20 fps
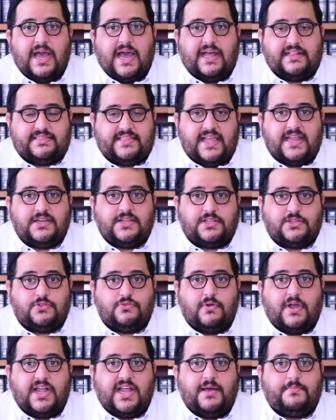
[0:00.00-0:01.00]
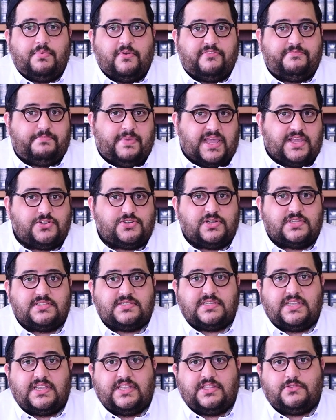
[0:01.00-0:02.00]
attending to a couple of
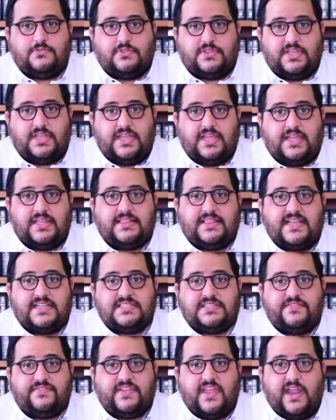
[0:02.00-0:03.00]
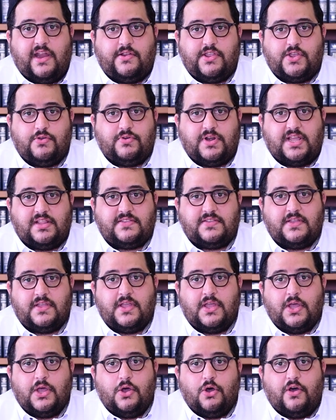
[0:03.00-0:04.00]
patients into the intensive care unit
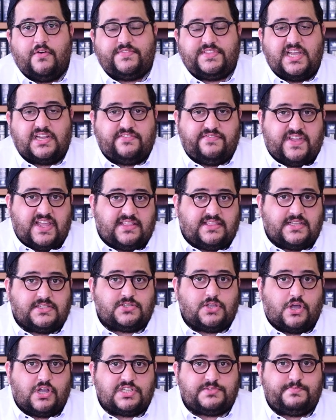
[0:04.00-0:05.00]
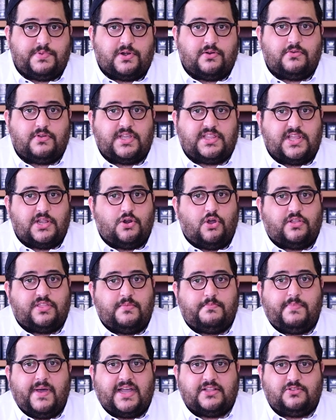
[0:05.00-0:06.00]
of the Adventist Hospital in the
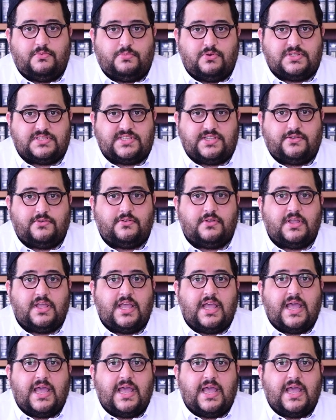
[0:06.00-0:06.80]
northern part of Brazil,